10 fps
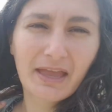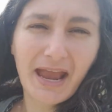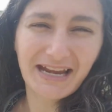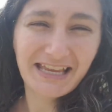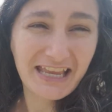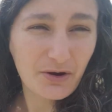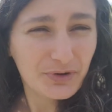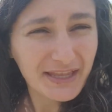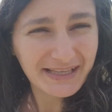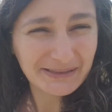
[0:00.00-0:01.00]
and it can get
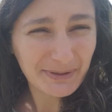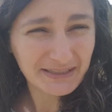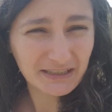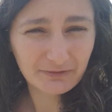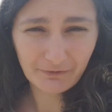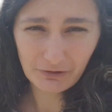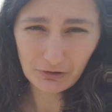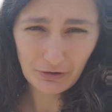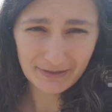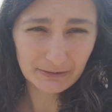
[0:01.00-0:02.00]
really expensive if you're
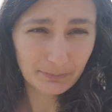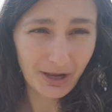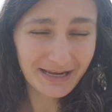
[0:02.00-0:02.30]
going to buy